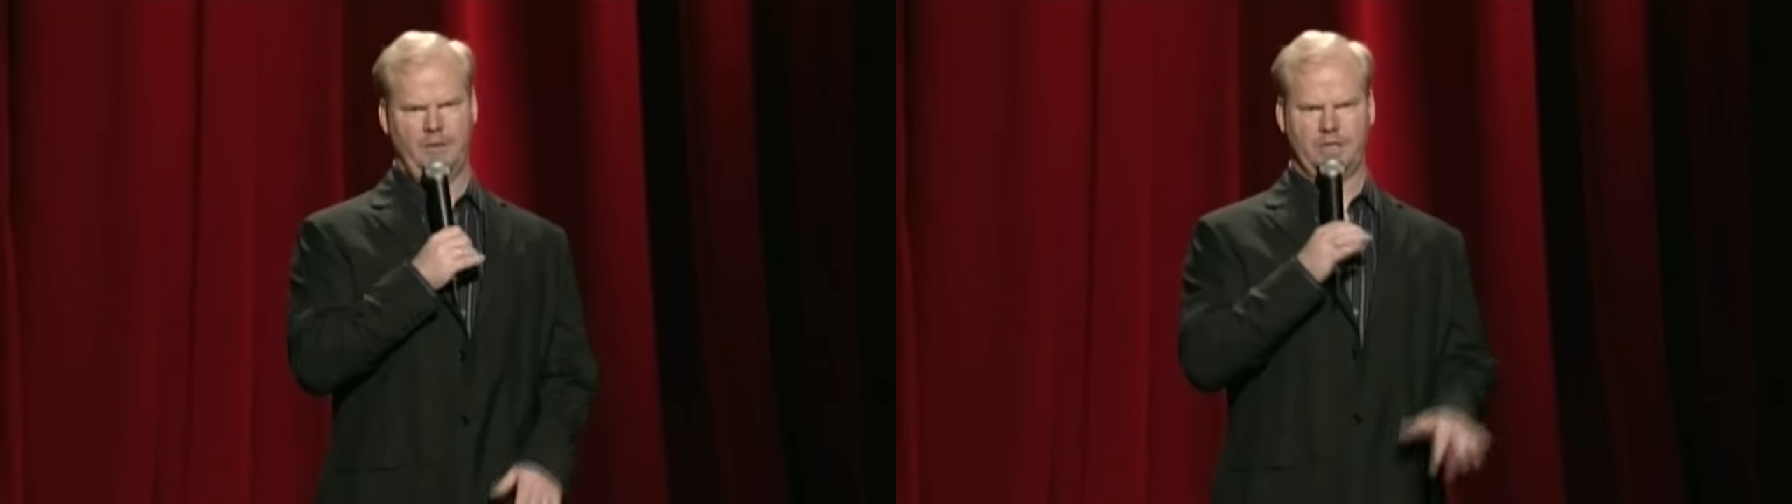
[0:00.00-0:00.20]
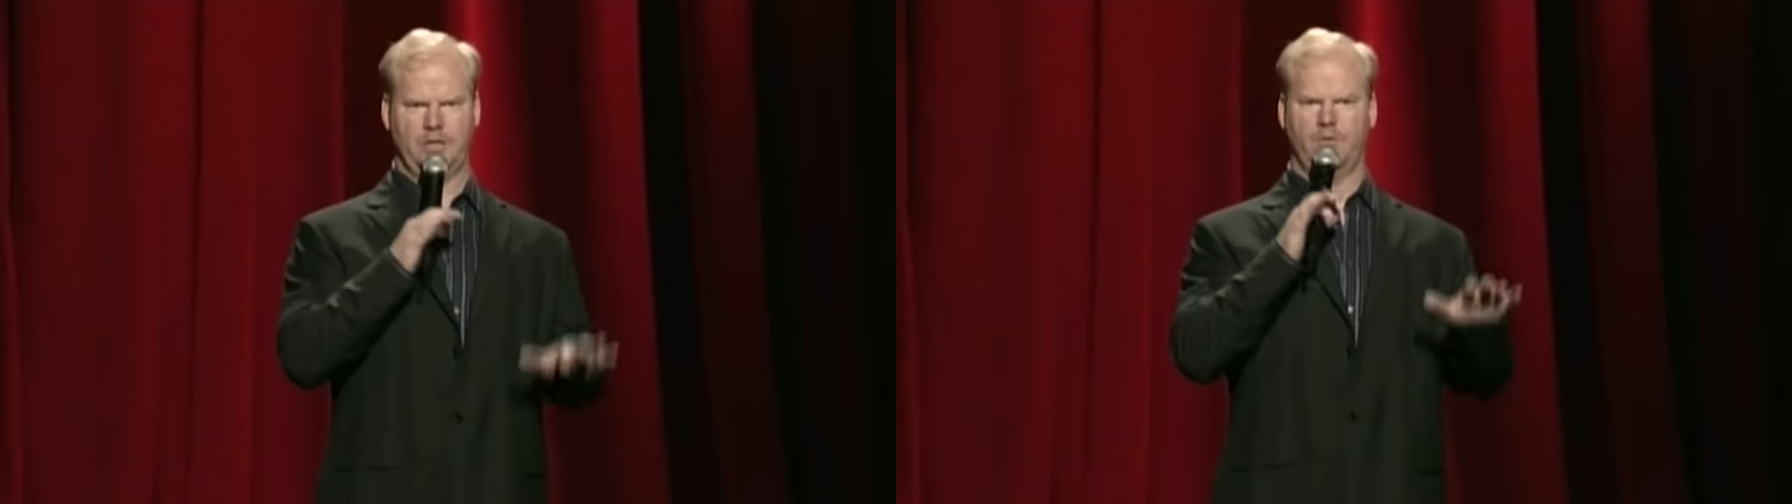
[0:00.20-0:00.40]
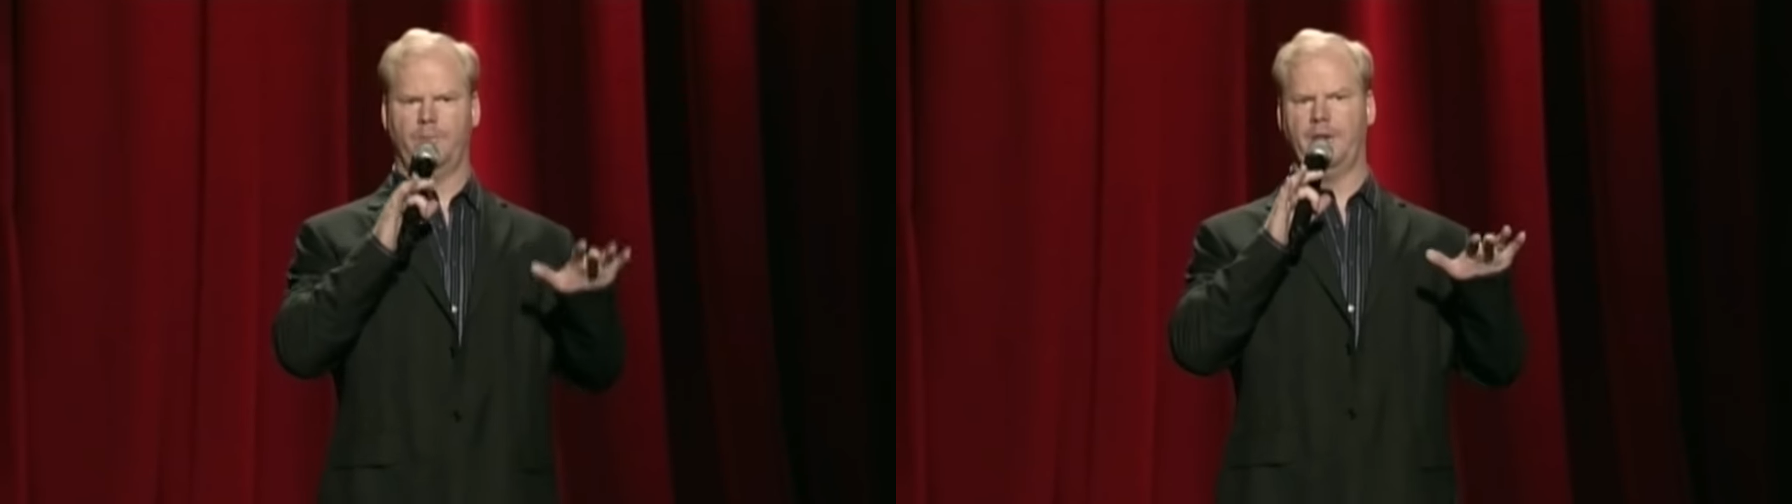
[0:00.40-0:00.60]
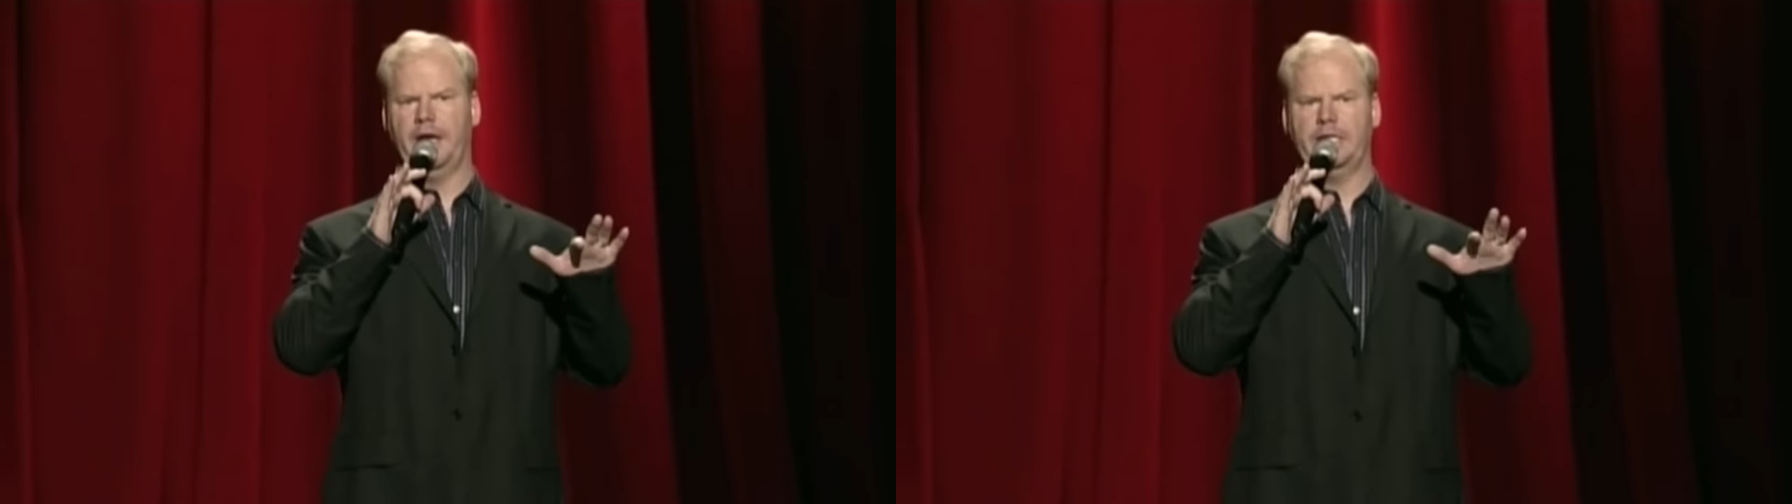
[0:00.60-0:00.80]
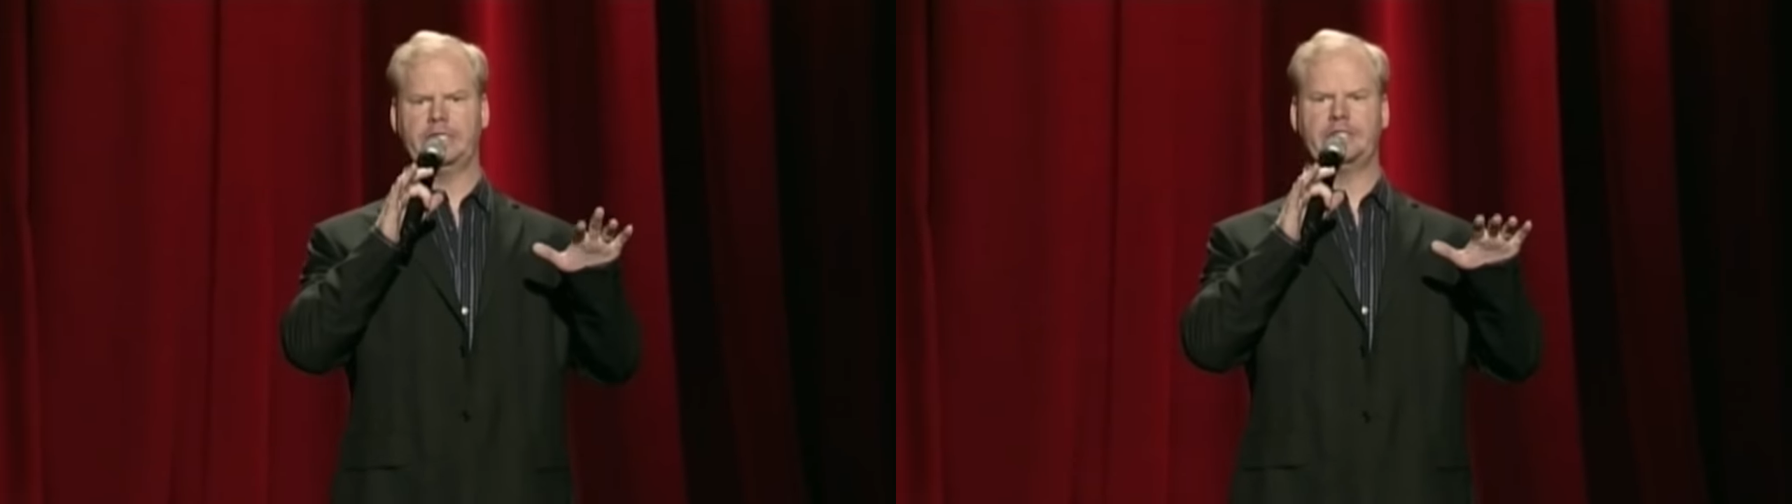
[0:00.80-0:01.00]
I just hit
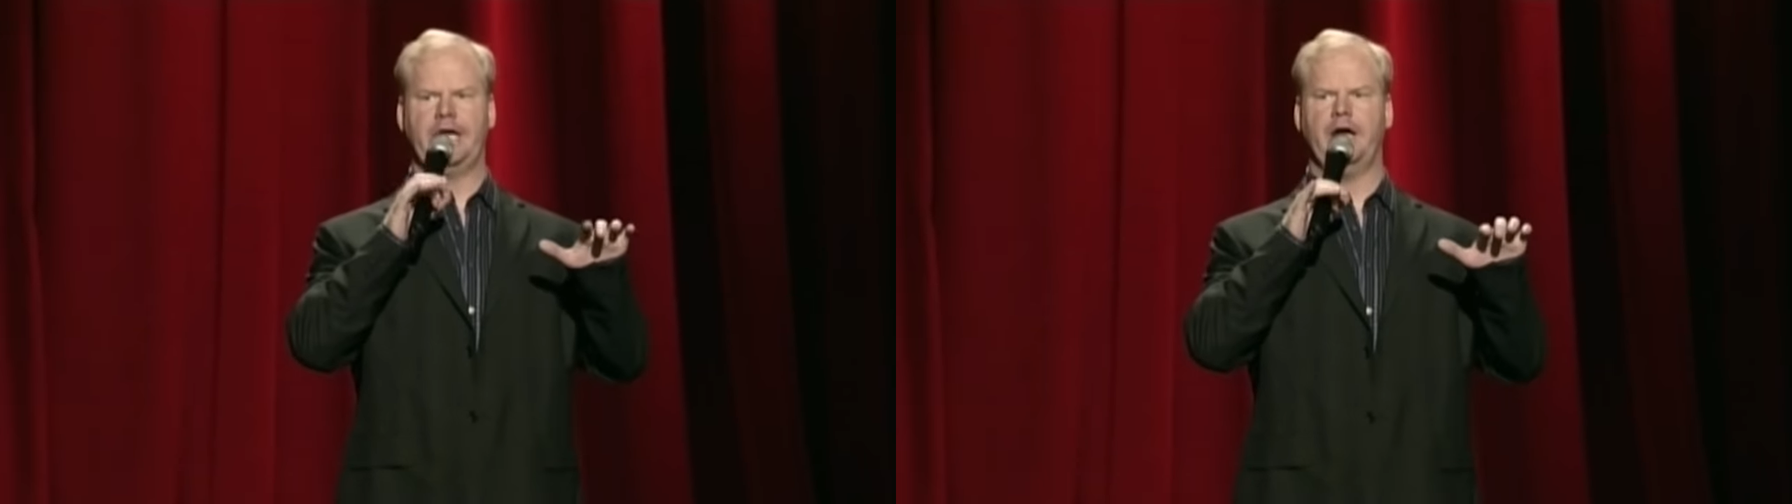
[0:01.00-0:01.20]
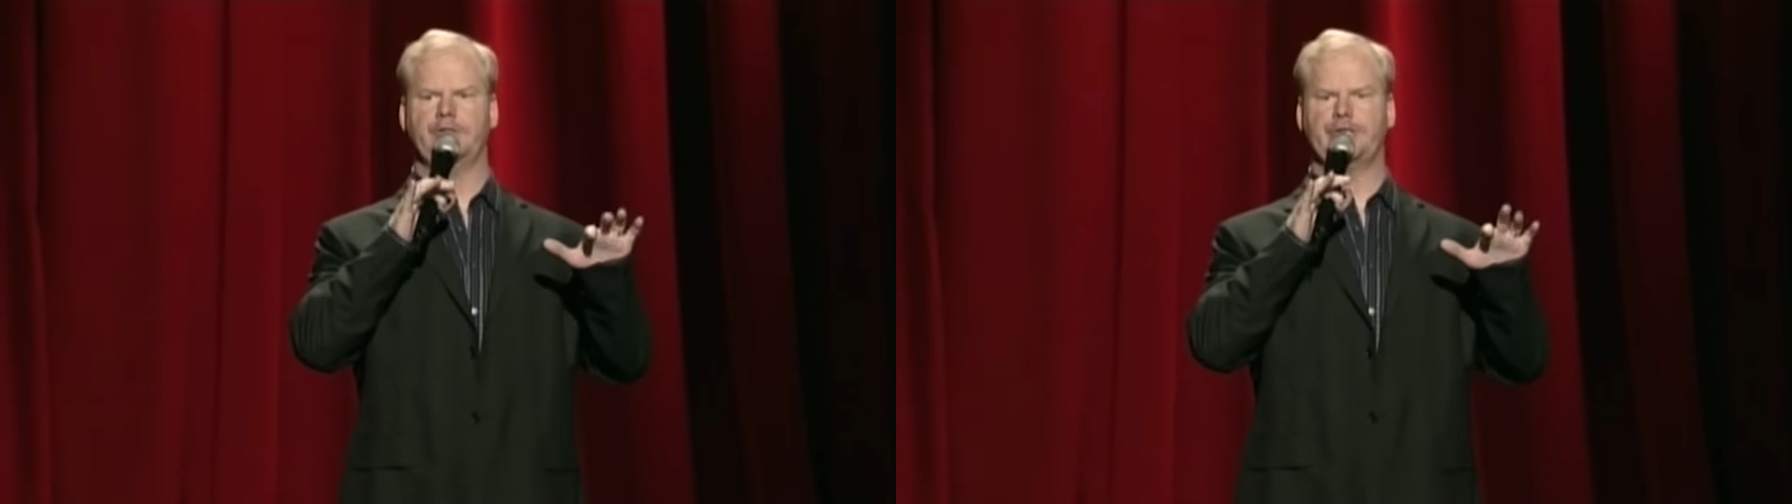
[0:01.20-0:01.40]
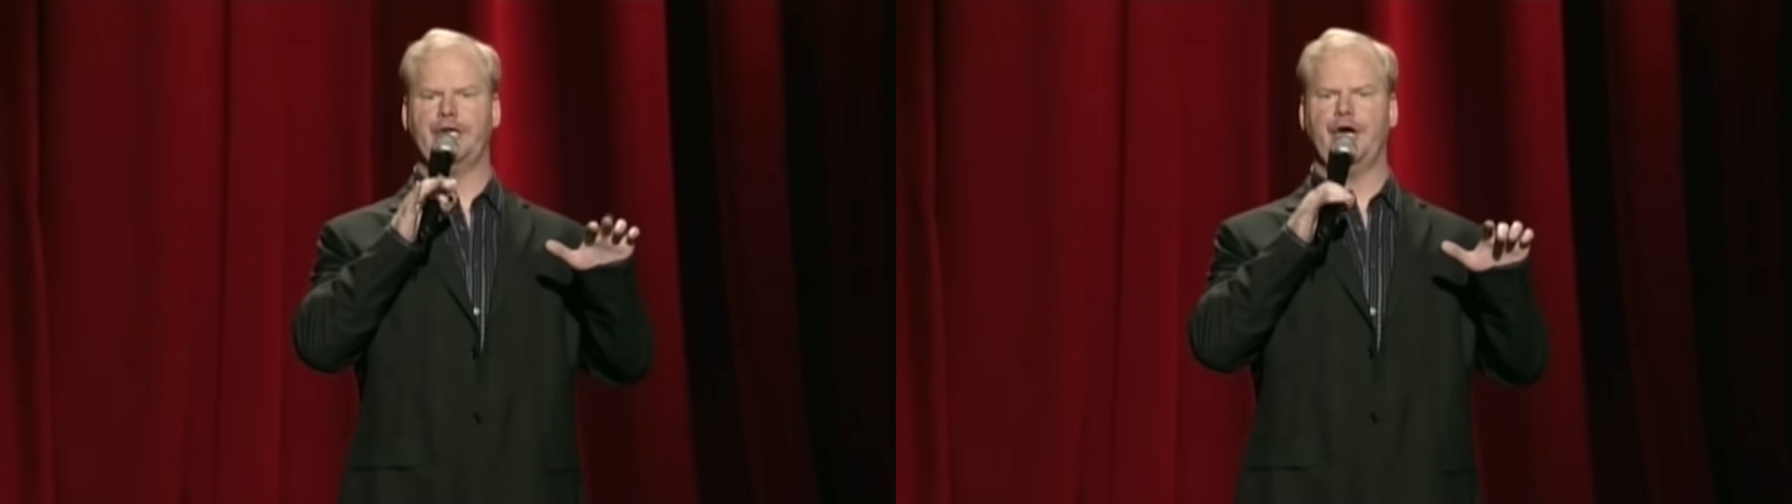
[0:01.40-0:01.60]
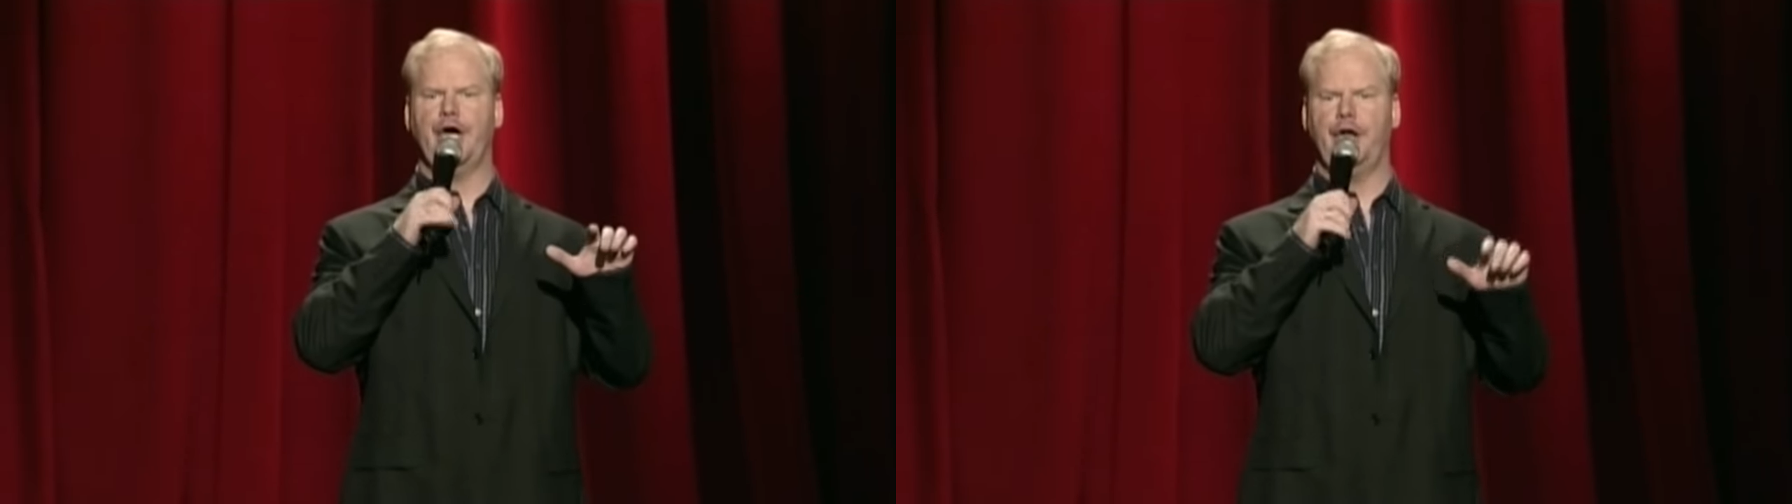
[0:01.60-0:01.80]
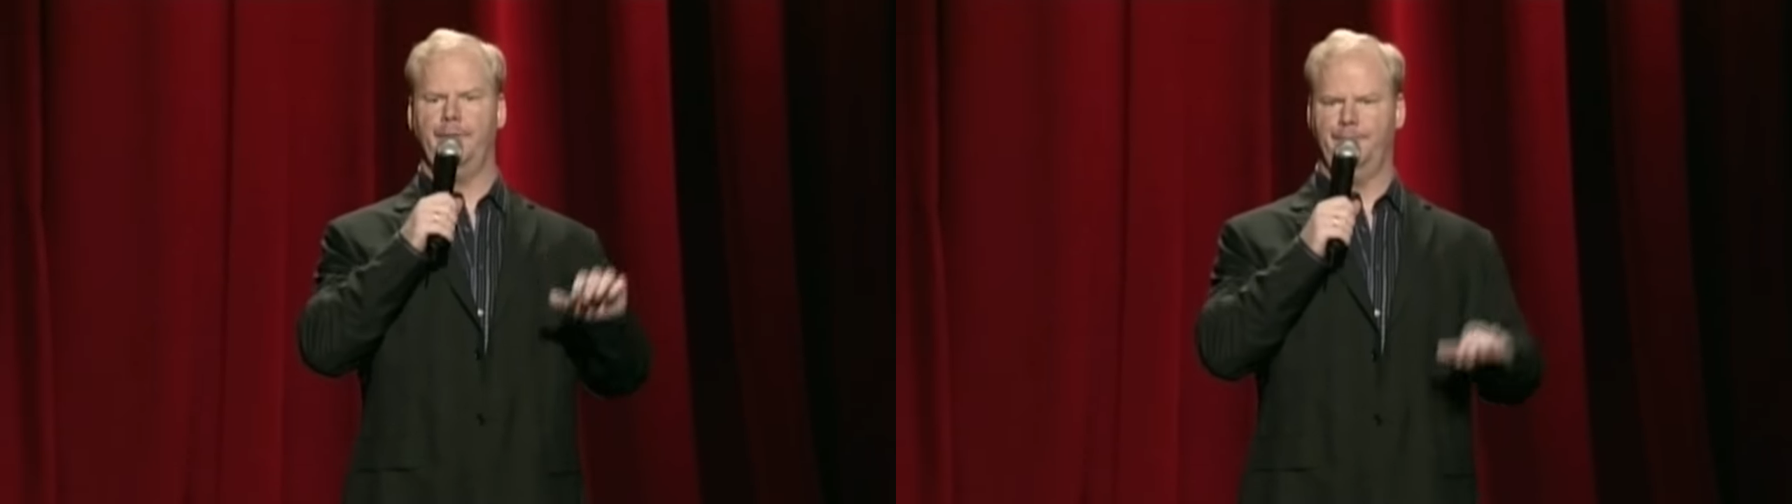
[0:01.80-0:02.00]
reply, sounds
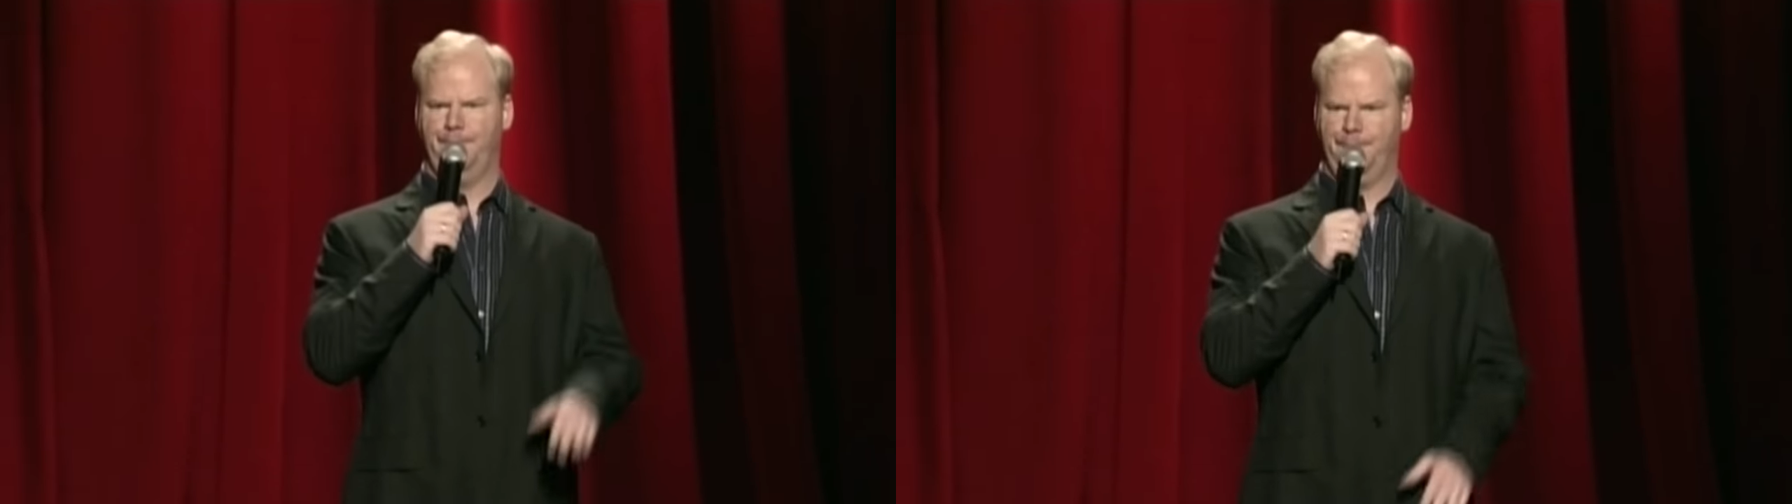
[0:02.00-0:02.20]
good.